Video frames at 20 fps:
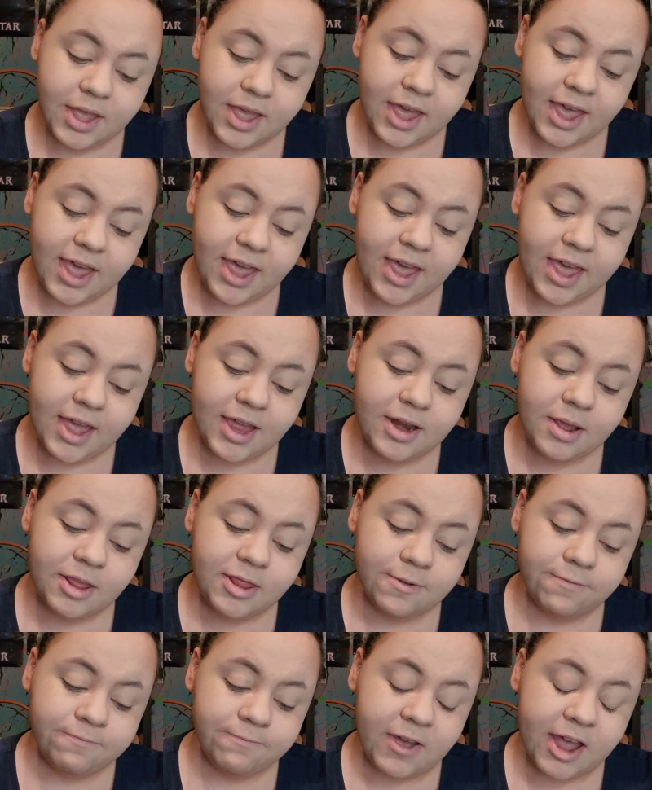And
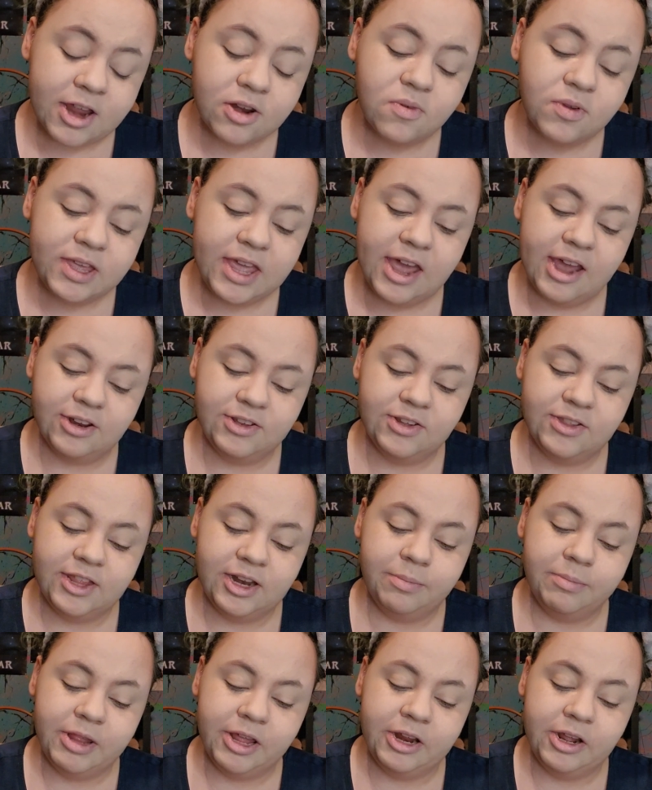the final character that
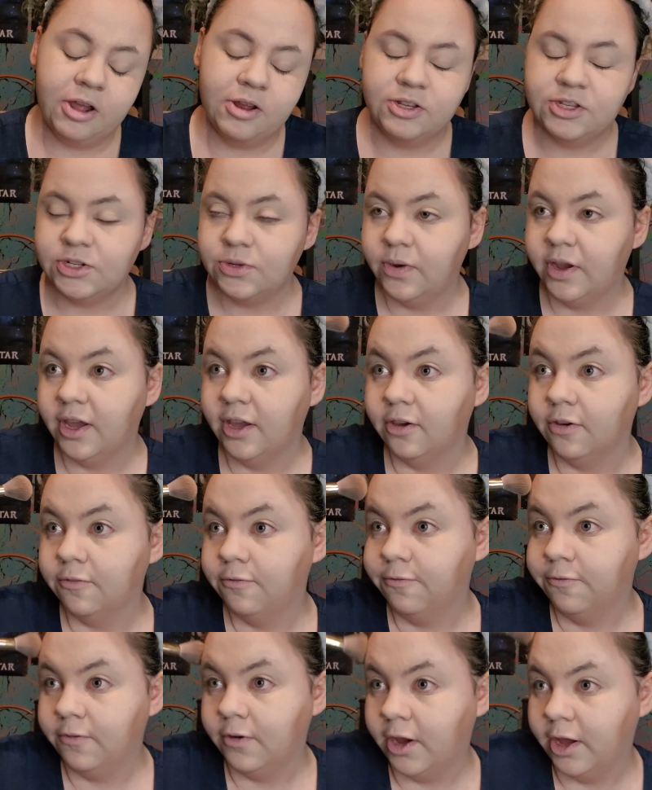I'm planning on doing
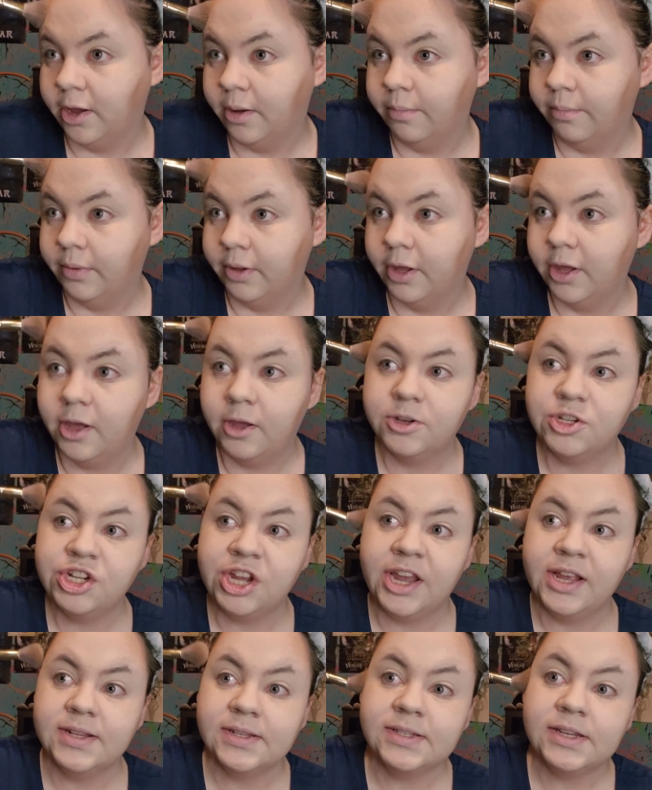from
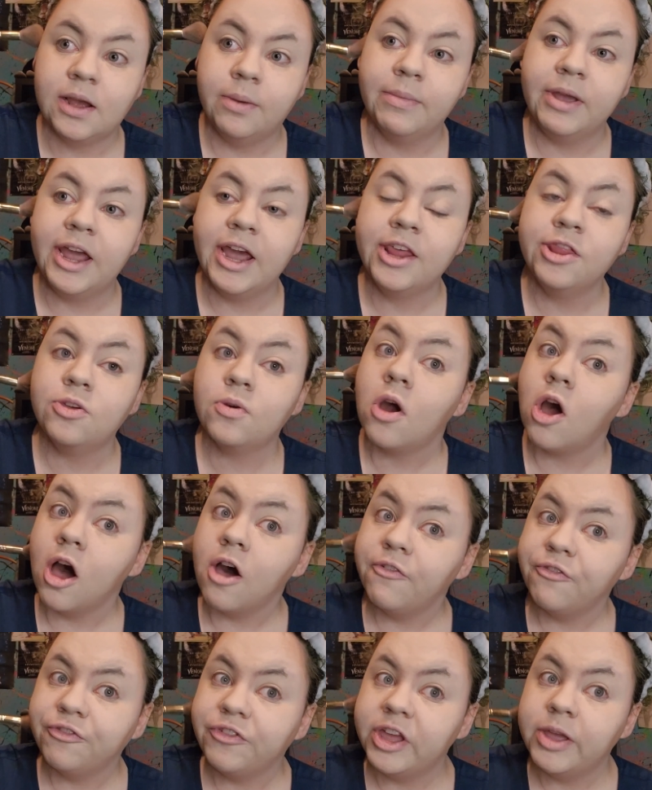Chainsaw Man, they're
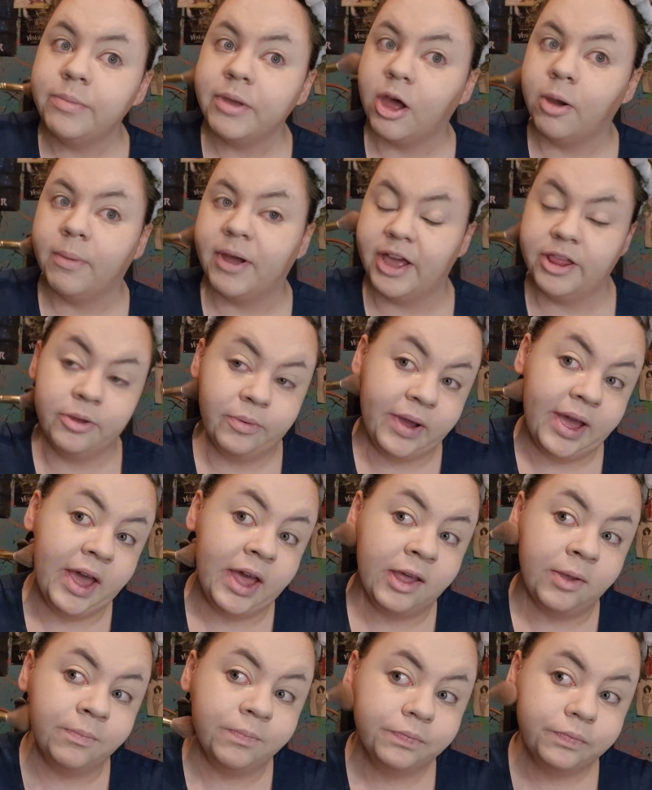all female, by the
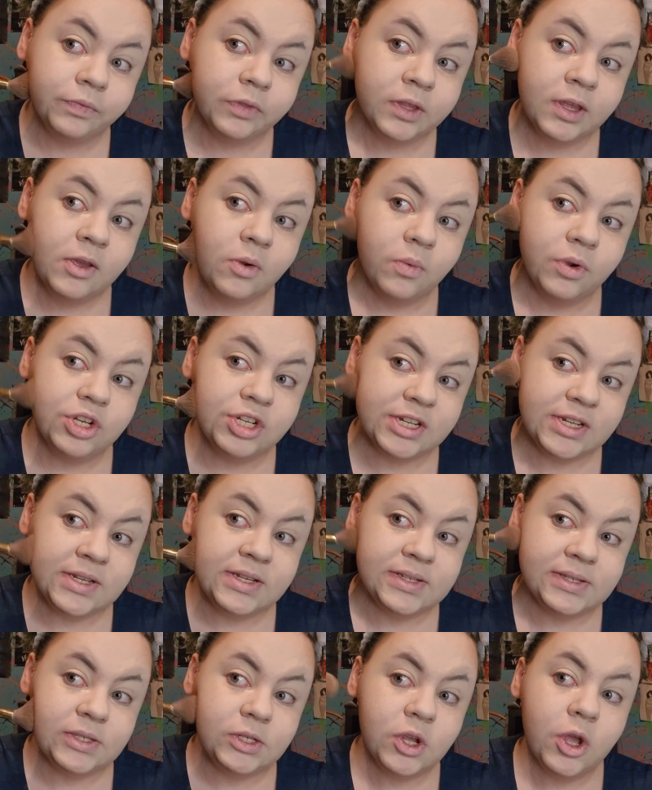way, which
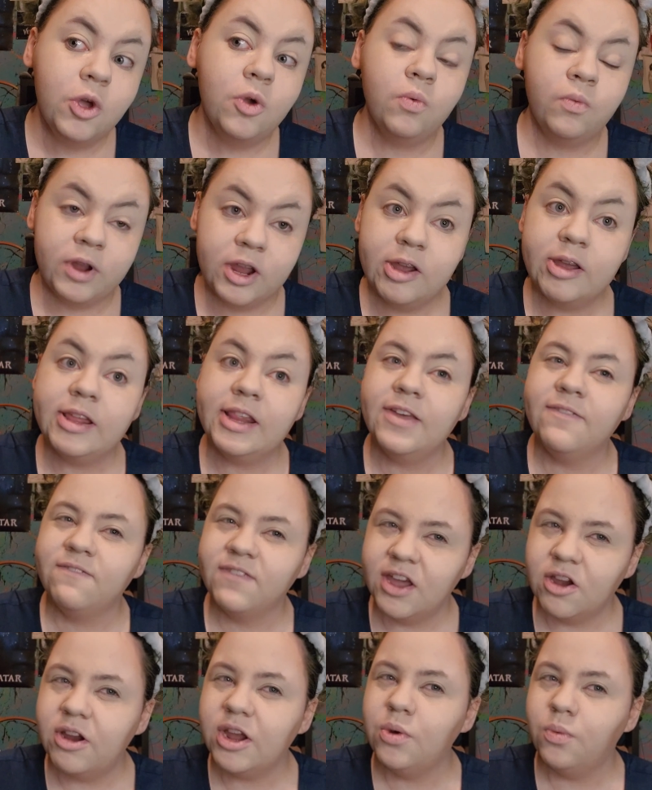is really
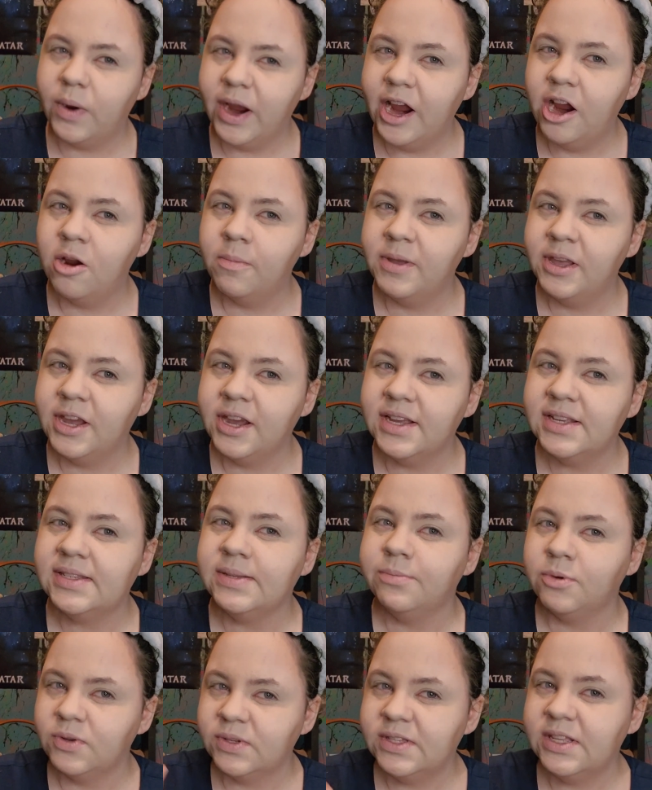very rare because
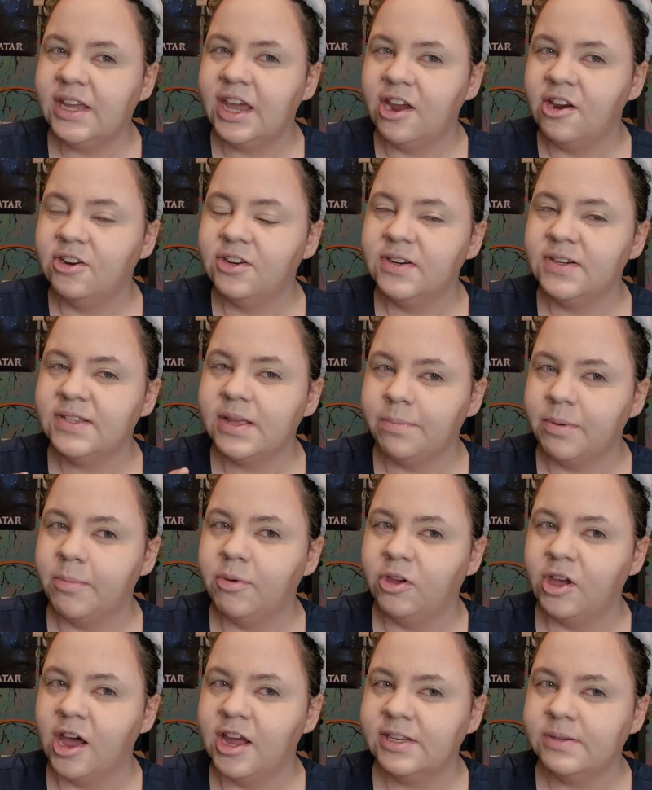most of the characters that people
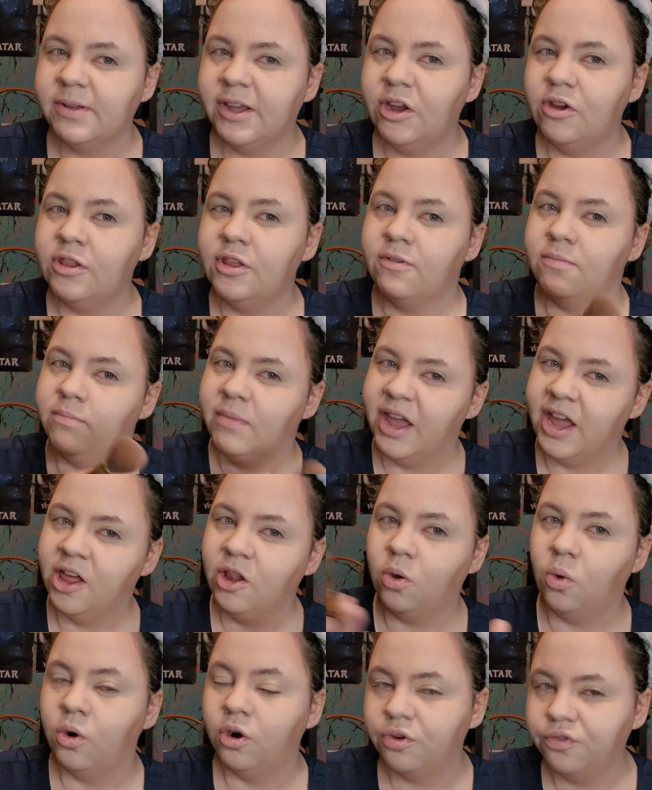cosplay are they're
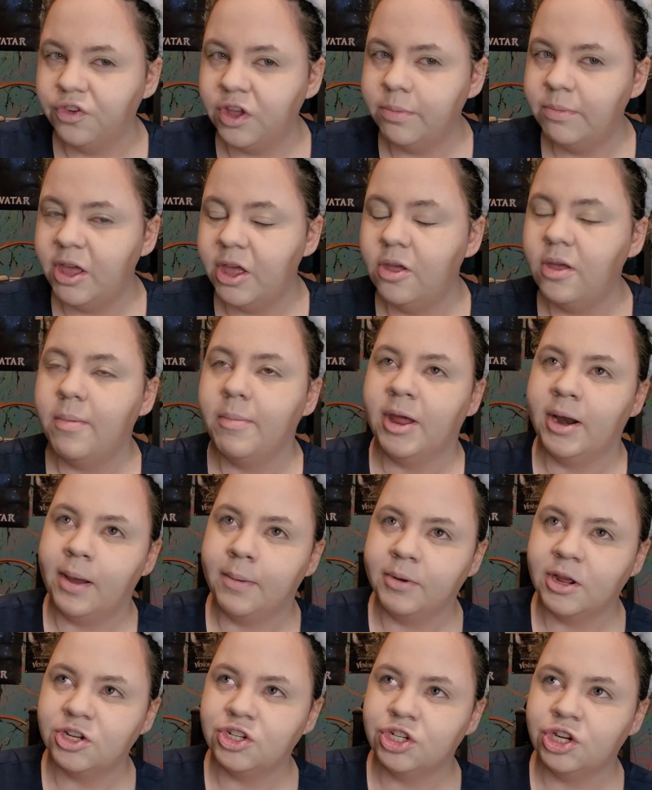male or female, but I'm
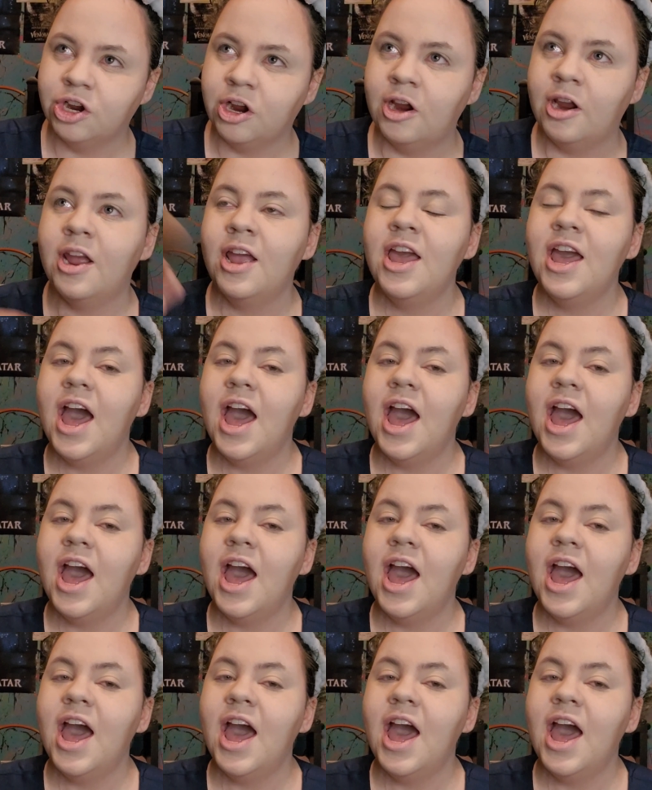not sure.